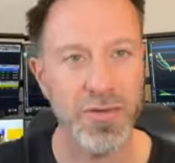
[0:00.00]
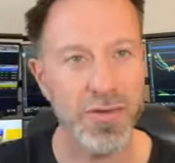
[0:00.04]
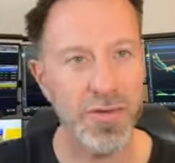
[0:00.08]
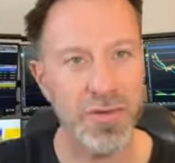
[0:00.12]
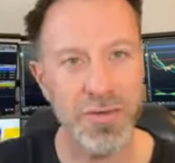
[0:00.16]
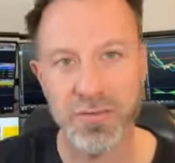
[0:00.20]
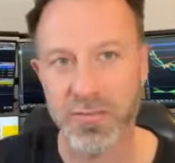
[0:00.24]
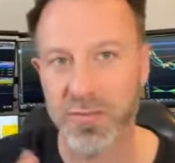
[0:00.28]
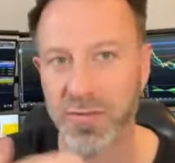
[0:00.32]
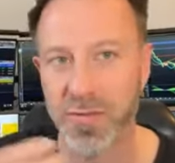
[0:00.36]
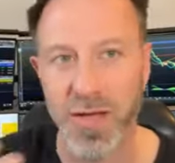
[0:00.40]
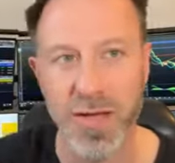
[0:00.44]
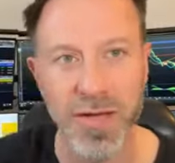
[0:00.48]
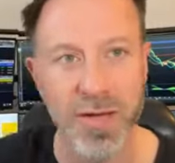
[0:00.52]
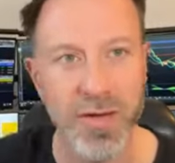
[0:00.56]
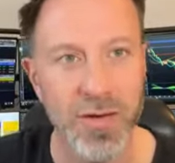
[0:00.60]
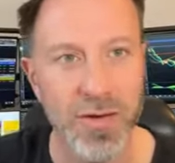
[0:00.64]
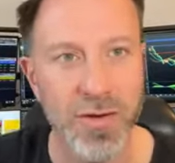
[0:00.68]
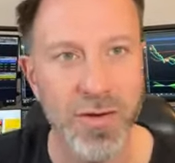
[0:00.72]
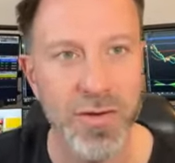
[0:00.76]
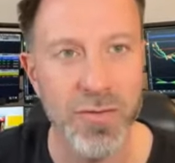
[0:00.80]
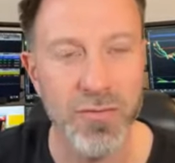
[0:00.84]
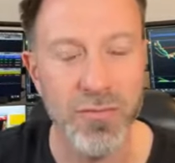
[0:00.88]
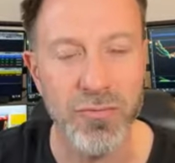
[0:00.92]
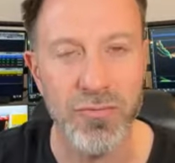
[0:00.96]
that they're going
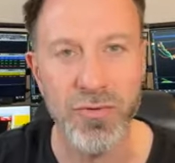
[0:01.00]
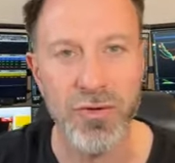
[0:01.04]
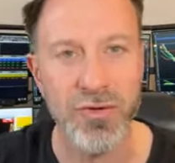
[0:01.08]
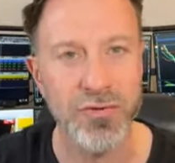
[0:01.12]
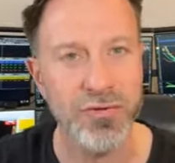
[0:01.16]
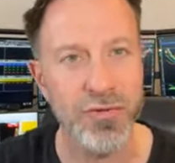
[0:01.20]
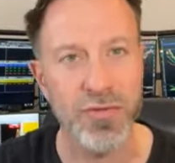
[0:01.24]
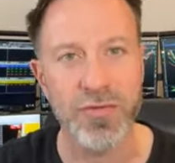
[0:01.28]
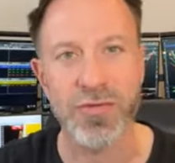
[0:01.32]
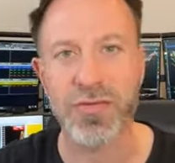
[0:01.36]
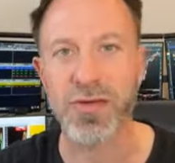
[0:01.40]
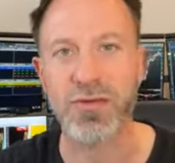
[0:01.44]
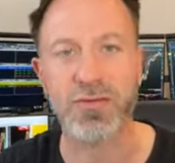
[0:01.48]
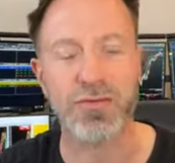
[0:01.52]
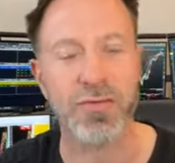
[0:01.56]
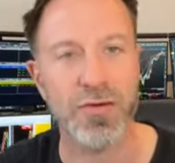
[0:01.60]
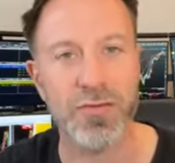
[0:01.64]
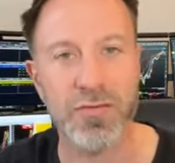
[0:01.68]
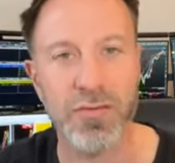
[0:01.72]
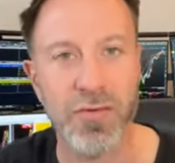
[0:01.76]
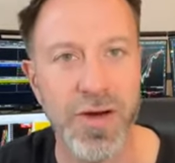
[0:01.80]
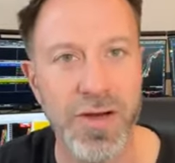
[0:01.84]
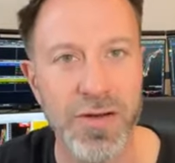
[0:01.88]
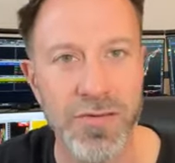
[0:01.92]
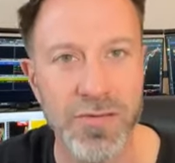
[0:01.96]
to reduce
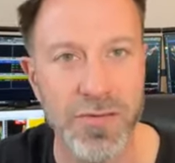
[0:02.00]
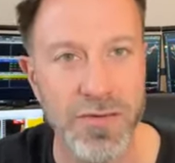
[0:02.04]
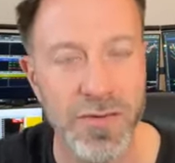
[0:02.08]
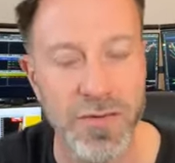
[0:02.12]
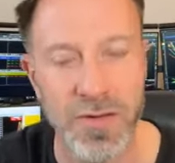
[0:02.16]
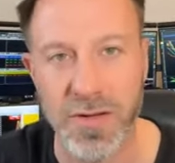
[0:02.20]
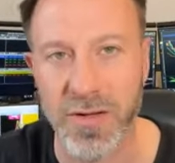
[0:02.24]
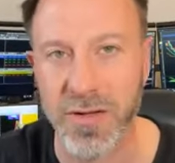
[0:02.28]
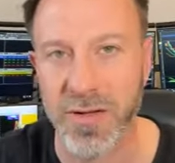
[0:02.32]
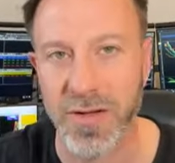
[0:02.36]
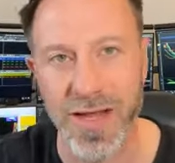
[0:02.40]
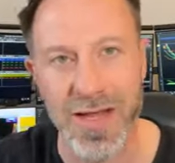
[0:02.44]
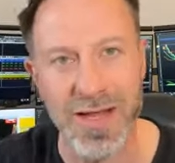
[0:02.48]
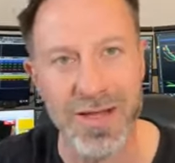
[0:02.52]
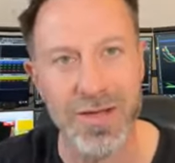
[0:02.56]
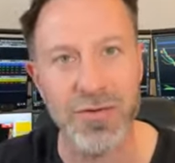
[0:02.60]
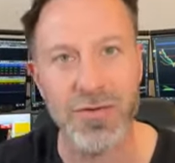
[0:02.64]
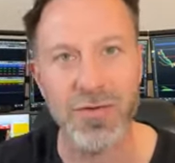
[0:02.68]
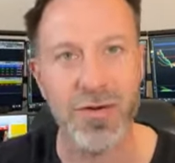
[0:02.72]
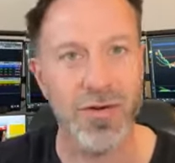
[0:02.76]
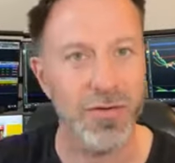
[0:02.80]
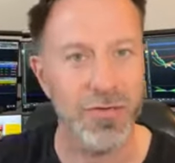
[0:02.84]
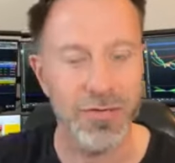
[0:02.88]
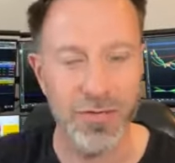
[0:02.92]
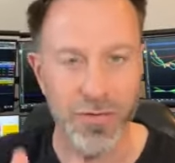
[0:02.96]
interest rates, the Canadian
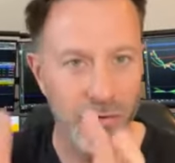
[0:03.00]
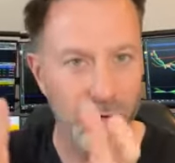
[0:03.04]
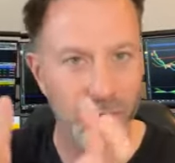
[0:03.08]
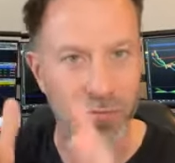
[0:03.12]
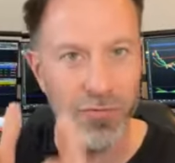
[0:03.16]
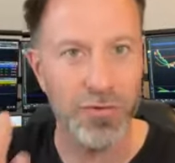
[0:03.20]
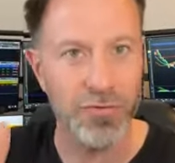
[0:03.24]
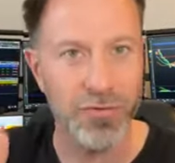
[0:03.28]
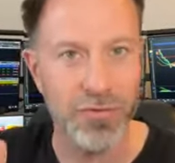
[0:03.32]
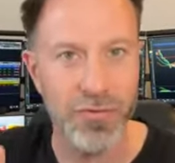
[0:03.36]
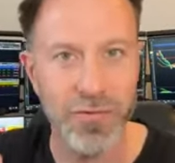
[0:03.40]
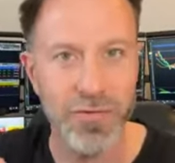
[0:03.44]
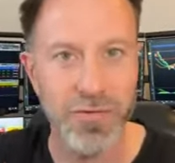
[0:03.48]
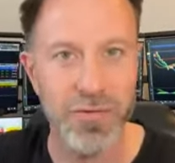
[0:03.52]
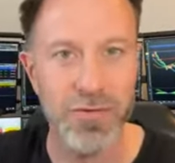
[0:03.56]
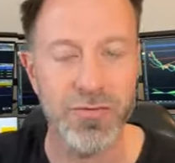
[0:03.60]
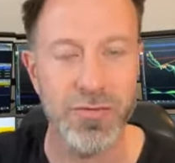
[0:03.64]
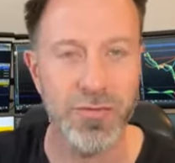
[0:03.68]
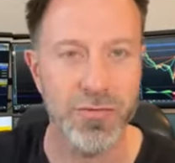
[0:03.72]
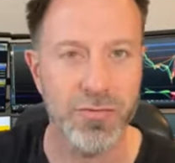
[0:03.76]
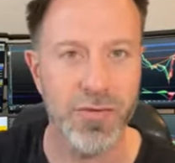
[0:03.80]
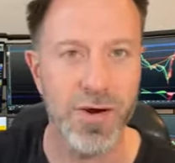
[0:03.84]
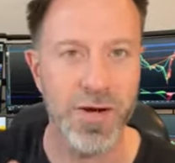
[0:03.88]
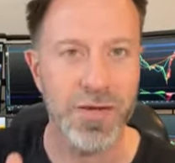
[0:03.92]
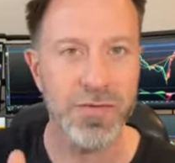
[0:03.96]
dollar is going to reduce
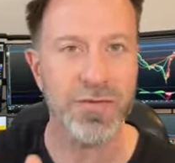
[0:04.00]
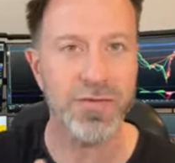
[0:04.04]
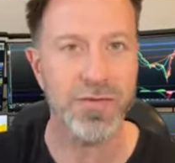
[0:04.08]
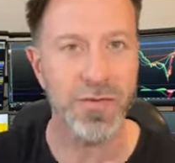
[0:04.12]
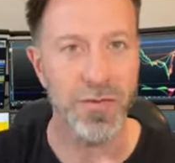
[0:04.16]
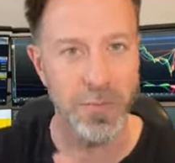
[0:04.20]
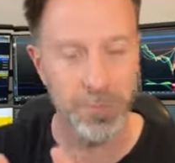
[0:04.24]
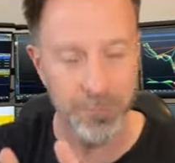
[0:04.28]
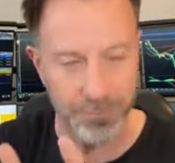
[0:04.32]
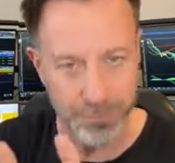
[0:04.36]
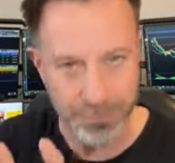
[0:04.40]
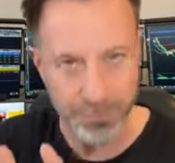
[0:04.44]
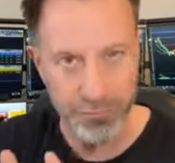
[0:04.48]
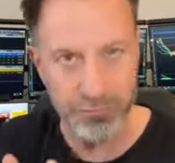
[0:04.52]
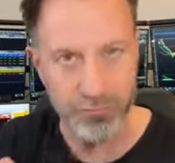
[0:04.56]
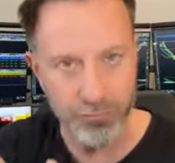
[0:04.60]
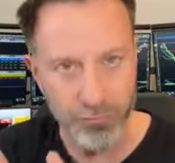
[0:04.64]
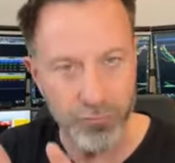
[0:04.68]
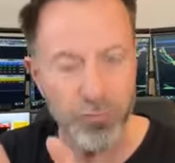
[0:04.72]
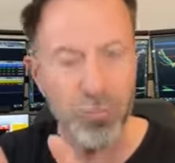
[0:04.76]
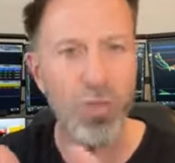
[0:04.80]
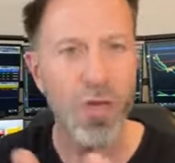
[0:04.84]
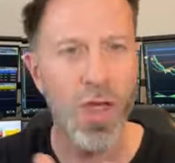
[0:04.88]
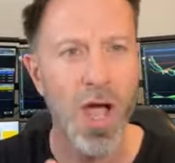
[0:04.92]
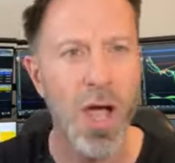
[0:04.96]
interest rates, so
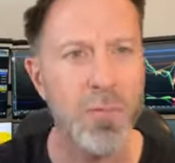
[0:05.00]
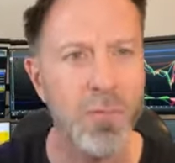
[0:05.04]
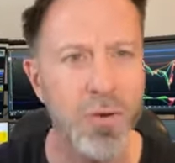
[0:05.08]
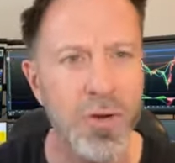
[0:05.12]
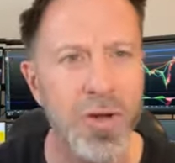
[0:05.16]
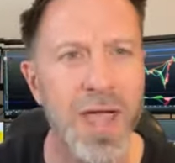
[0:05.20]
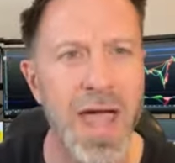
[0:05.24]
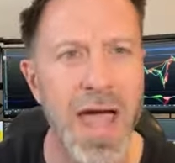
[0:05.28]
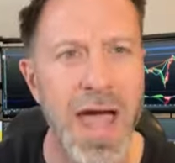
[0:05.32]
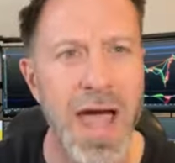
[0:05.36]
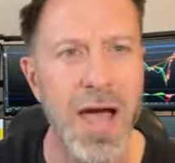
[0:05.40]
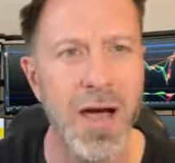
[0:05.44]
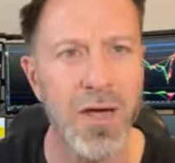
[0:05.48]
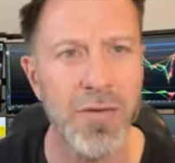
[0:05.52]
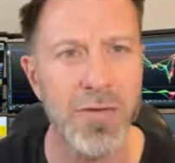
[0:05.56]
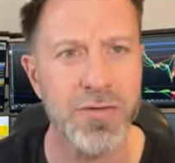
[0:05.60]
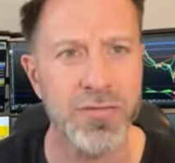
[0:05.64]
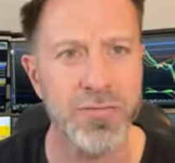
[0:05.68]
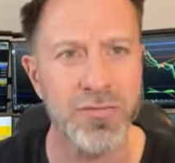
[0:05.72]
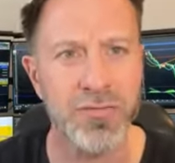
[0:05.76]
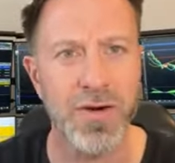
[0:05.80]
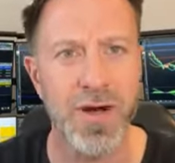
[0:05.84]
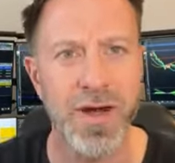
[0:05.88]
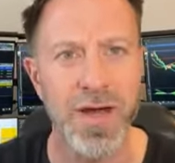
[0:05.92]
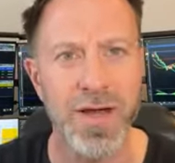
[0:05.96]
I'm going to get out of this
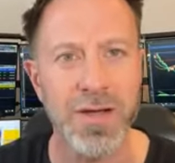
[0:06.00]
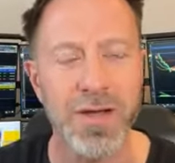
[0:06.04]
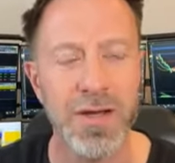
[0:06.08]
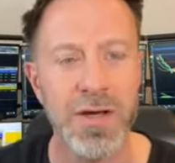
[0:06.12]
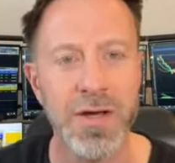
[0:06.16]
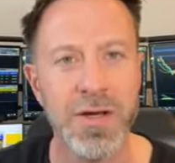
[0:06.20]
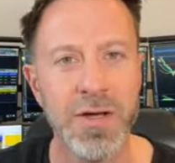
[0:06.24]
trade.